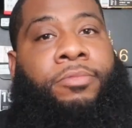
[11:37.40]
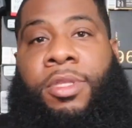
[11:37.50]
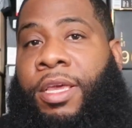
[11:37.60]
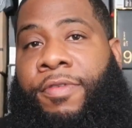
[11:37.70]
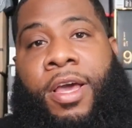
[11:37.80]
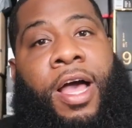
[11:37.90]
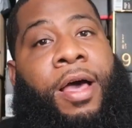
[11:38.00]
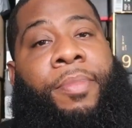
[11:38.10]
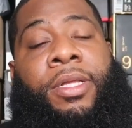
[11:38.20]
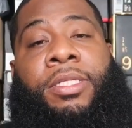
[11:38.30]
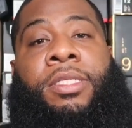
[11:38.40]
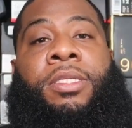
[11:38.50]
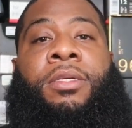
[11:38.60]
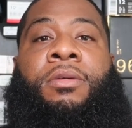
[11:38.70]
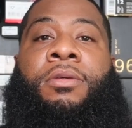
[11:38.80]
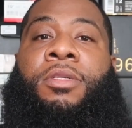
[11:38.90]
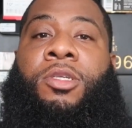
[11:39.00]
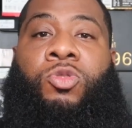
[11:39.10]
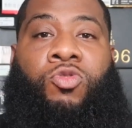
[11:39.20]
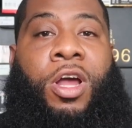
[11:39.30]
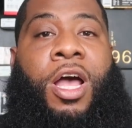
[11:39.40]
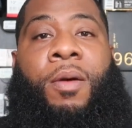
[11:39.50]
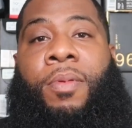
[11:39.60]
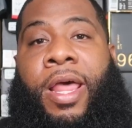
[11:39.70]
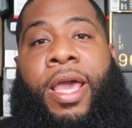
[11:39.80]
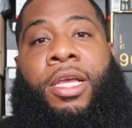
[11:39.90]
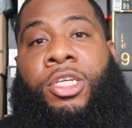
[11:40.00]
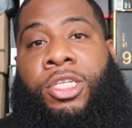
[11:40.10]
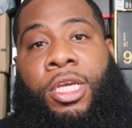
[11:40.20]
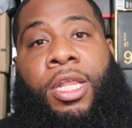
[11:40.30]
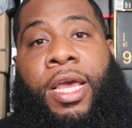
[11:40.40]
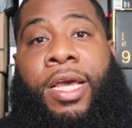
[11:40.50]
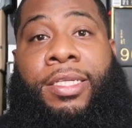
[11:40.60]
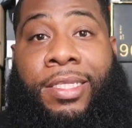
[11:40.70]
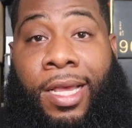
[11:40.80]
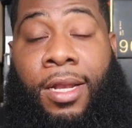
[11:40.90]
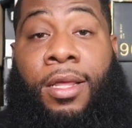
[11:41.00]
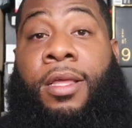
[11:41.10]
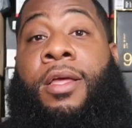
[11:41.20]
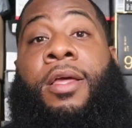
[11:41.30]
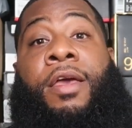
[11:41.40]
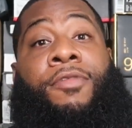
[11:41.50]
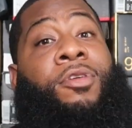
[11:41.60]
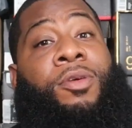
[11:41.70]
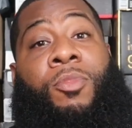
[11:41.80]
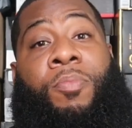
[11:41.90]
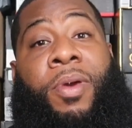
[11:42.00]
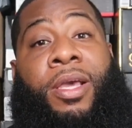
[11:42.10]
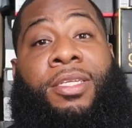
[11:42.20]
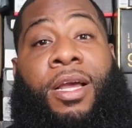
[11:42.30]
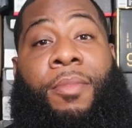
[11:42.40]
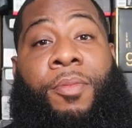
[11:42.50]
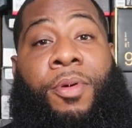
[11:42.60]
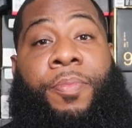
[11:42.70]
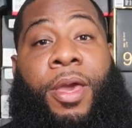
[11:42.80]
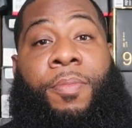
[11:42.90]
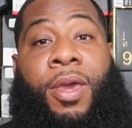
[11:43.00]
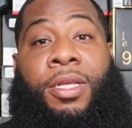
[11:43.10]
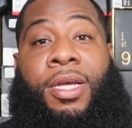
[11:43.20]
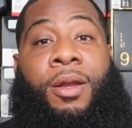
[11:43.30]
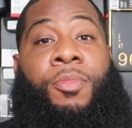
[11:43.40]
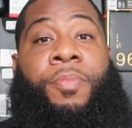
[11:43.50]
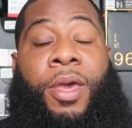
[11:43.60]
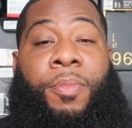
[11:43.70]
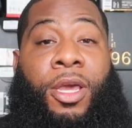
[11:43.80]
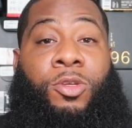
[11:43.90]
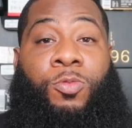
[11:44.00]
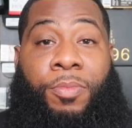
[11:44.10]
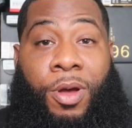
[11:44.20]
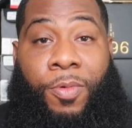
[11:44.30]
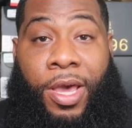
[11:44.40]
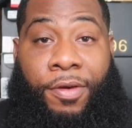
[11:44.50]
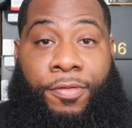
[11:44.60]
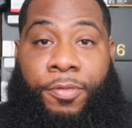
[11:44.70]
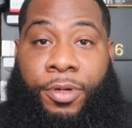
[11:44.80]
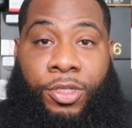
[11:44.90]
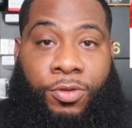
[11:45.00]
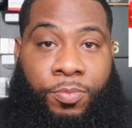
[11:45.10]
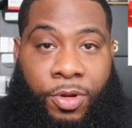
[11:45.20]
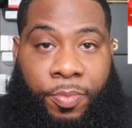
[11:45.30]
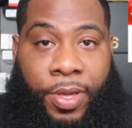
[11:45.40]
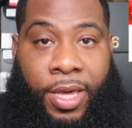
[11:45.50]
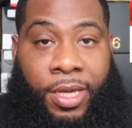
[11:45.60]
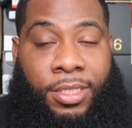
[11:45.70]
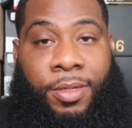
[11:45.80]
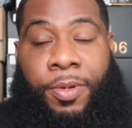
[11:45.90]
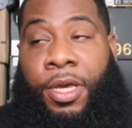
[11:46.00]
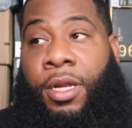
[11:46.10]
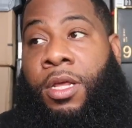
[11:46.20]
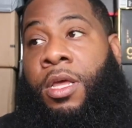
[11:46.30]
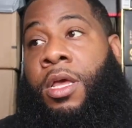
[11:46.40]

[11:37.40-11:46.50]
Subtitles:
Leave your comments, subscribe, like, share. Like I said, if you're into mukbangs, check out my mukbang page. I got a mukbang page with my wife. We shoot mukbangs. I mean,